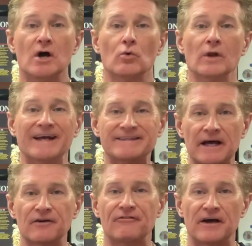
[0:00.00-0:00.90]
We'll
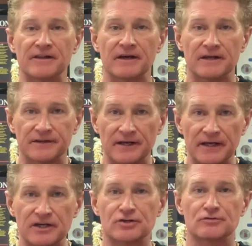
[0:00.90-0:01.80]
identify the
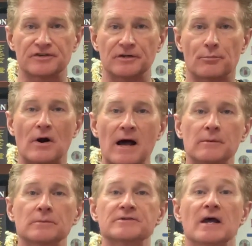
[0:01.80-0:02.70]
issues and the
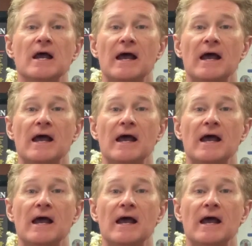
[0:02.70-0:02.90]
problems,